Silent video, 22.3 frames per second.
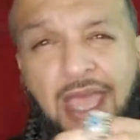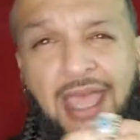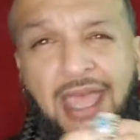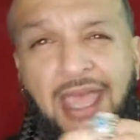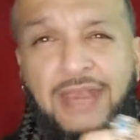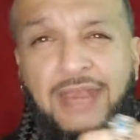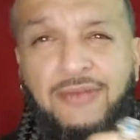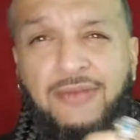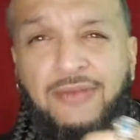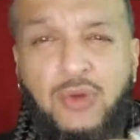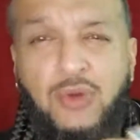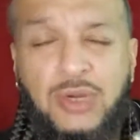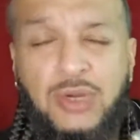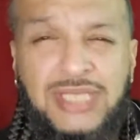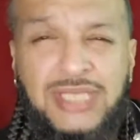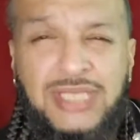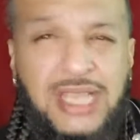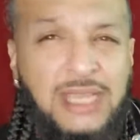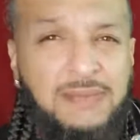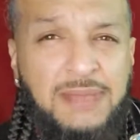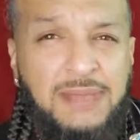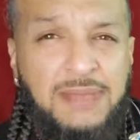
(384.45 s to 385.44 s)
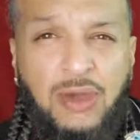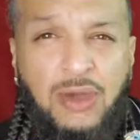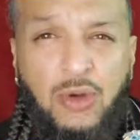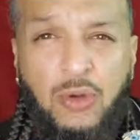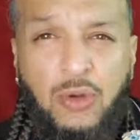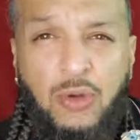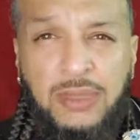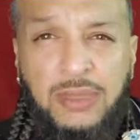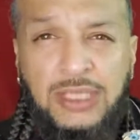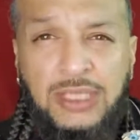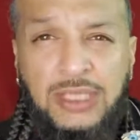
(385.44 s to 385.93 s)
And of course that could be a
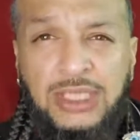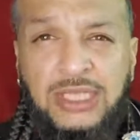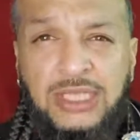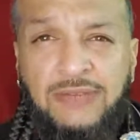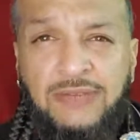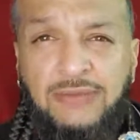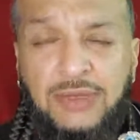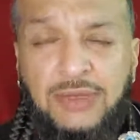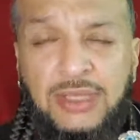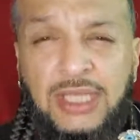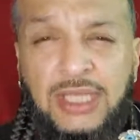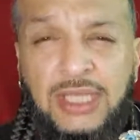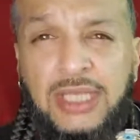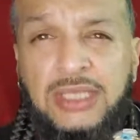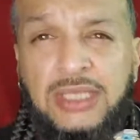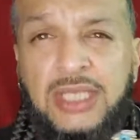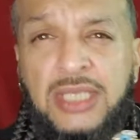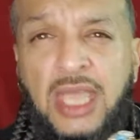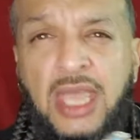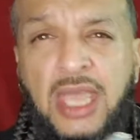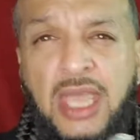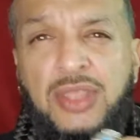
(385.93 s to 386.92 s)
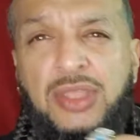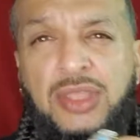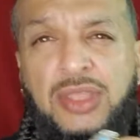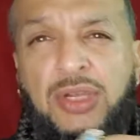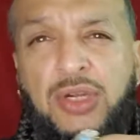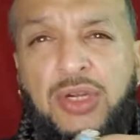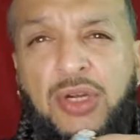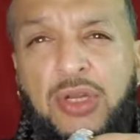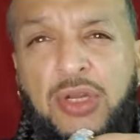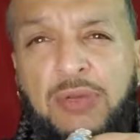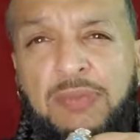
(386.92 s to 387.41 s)
whole bunch of different things. There
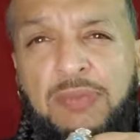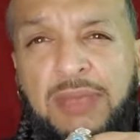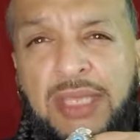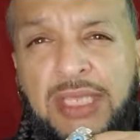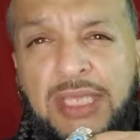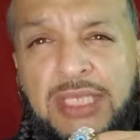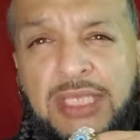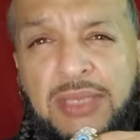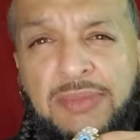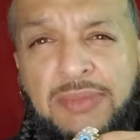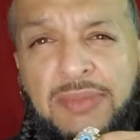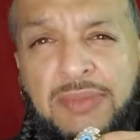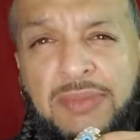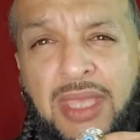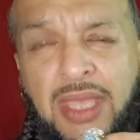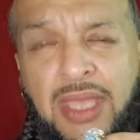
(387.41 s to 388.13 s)
could be some